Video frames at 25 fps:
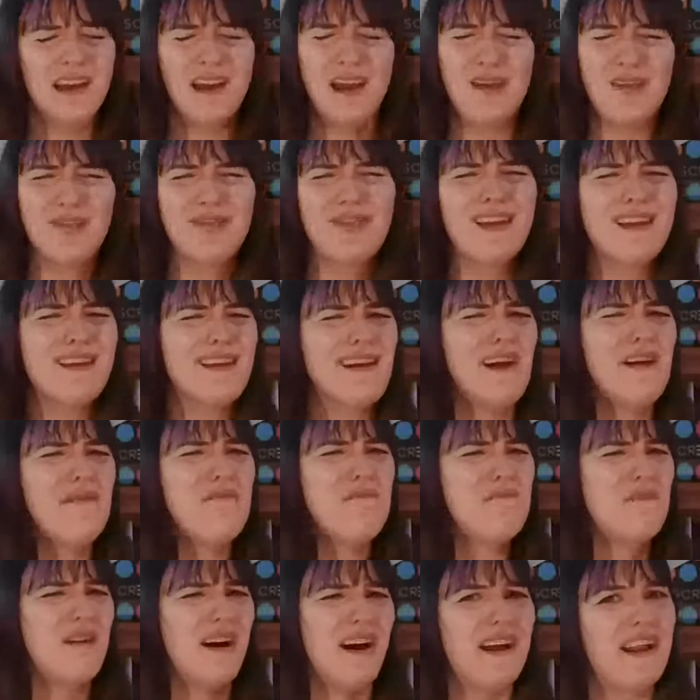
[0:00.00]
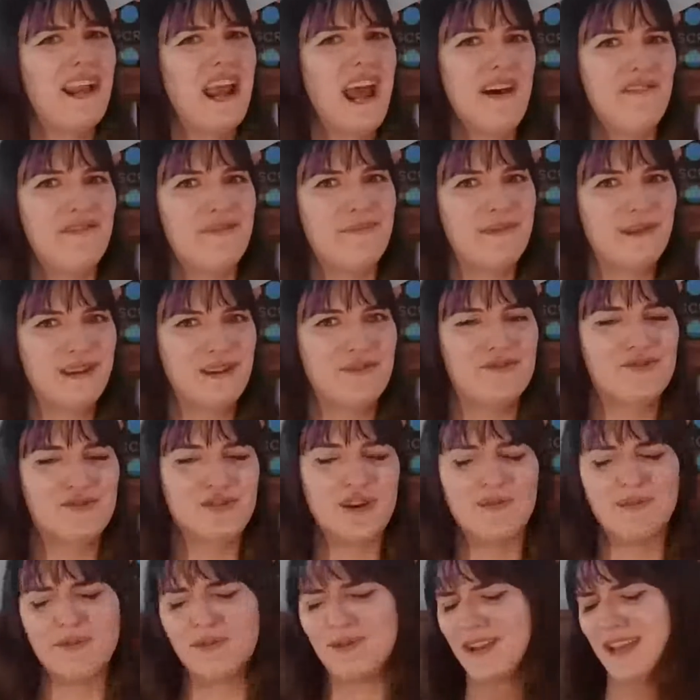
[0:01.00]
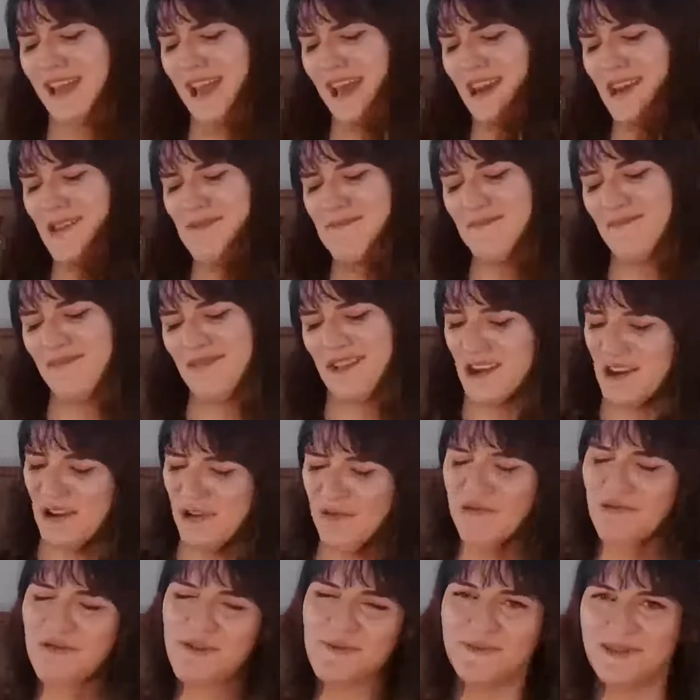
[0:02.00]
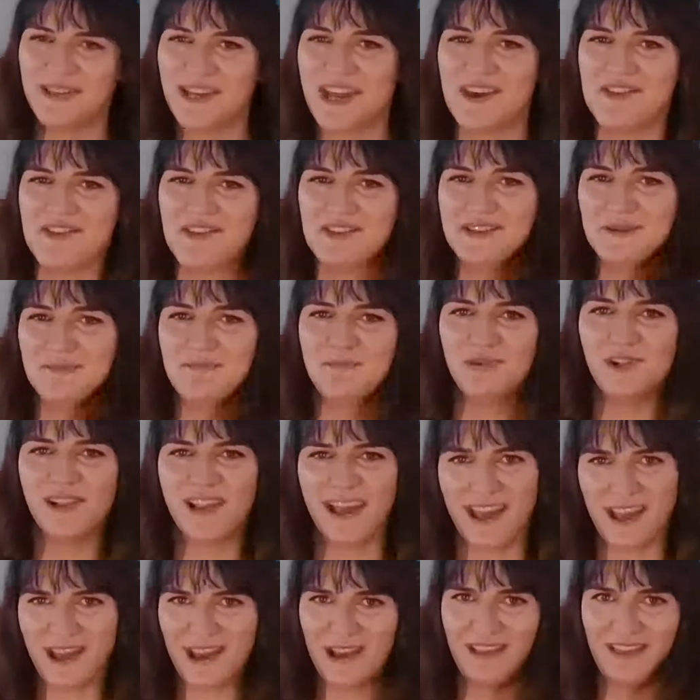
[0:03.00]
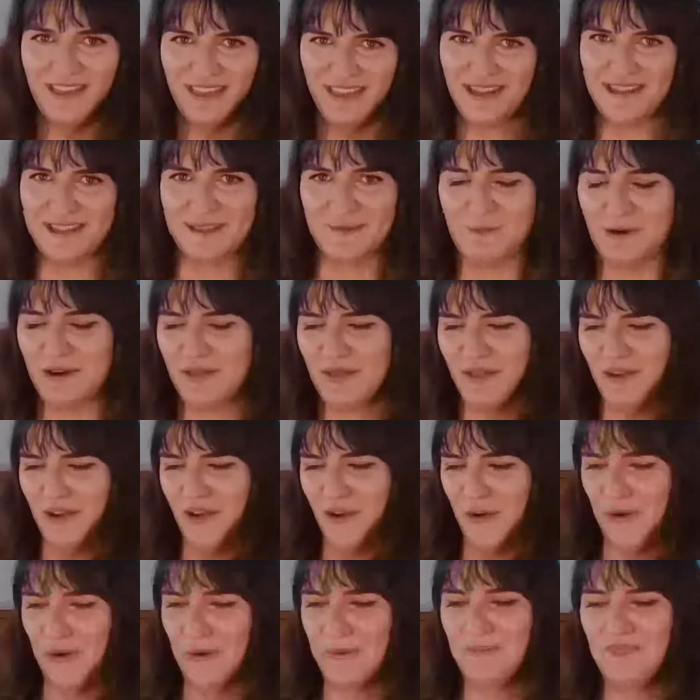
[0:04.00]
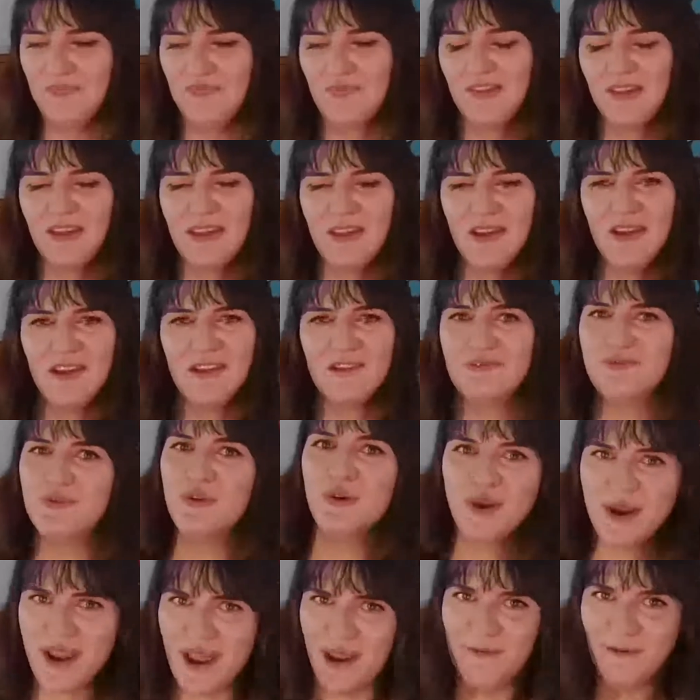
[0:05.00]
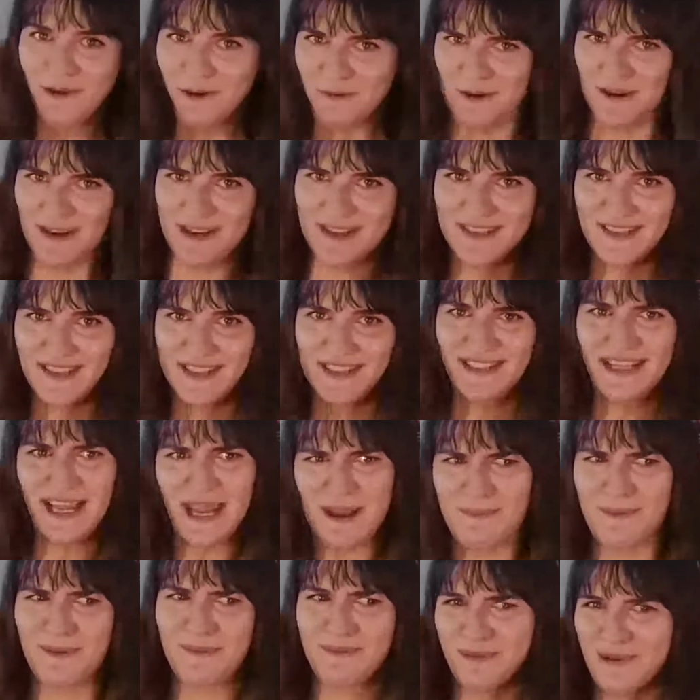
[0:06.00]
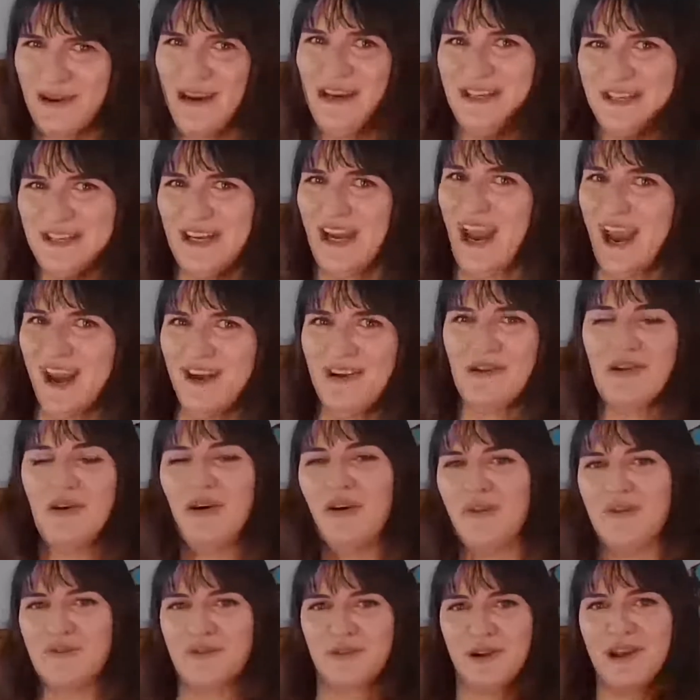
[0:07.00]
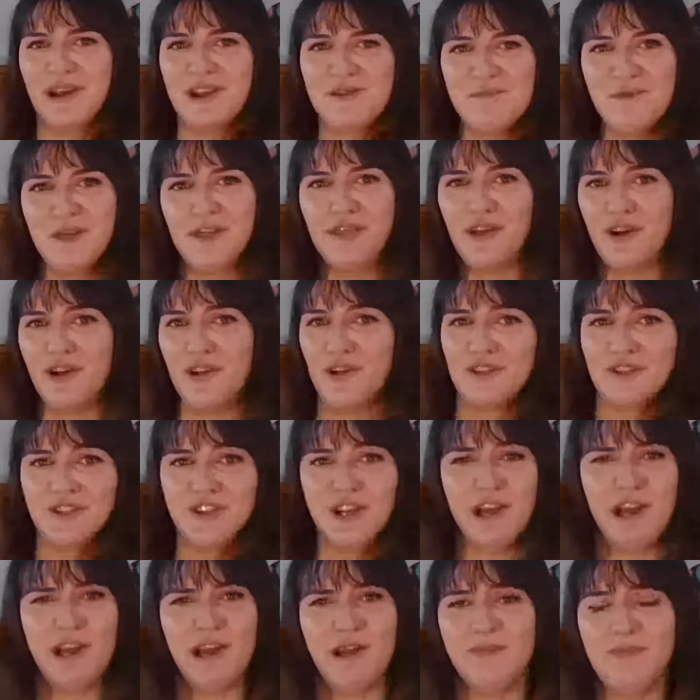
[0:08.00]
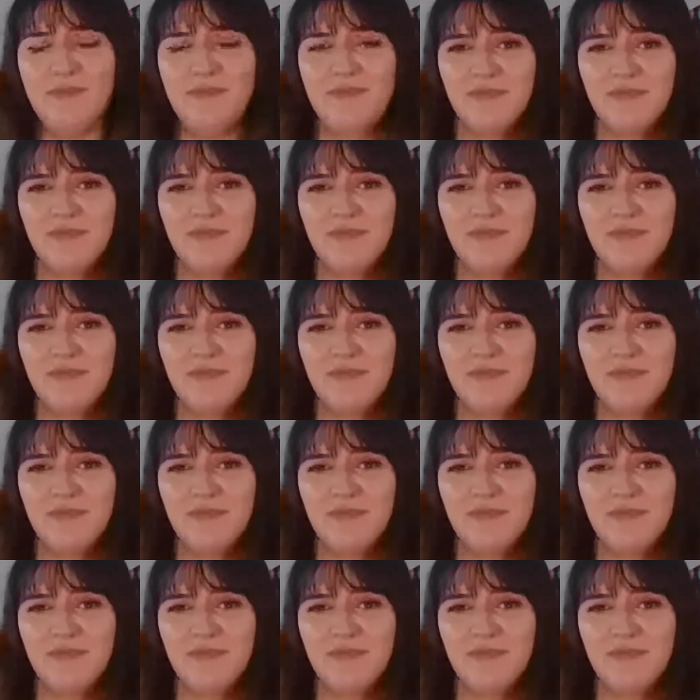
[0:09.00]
think I might have a bit of trouble getting a group together to play this one though. Not everyone is a deep appreciator of Greek mythology.